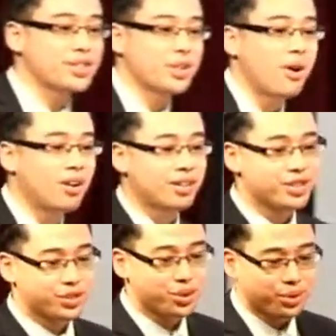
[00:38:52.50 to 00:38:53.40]
this
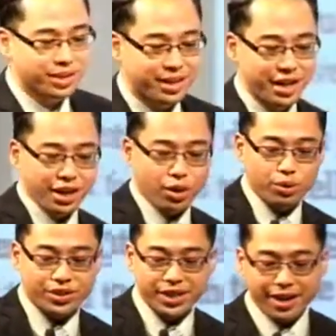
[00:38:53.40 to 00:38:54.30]
college student
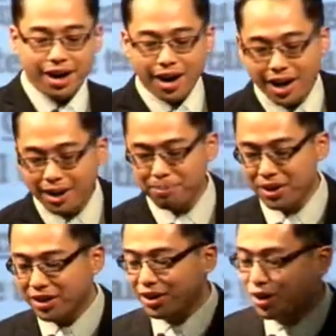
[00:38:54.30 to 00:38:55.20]
who said,
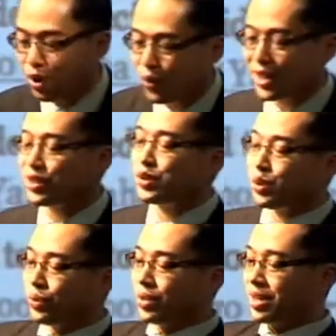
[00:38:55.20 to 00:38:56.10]
I'm gonna go and
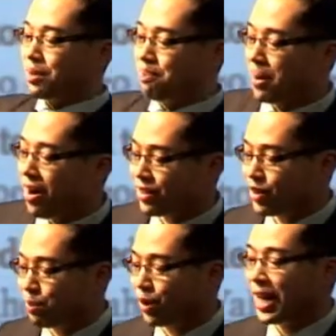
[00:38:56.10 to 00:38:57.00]
do the
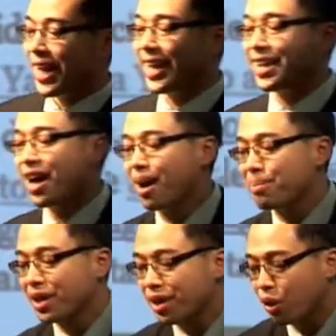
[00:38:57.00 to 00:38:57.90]
impossible, and
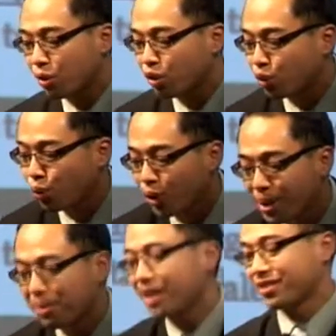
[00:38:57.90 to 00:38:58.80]
I'm gonna go
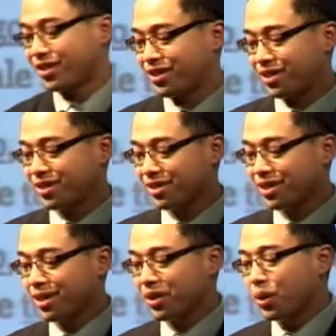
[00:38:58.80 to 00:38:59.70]
three months
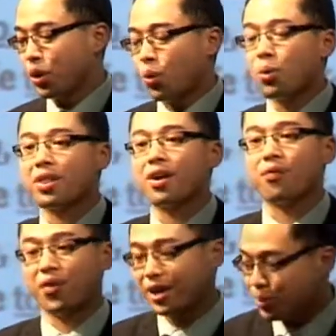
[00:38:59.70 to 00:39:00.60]

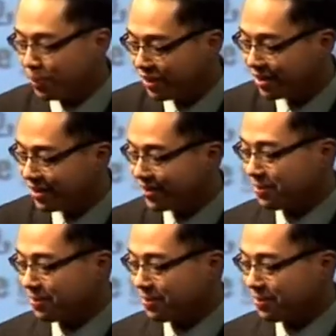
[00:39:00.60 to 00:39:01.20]
without Facebook,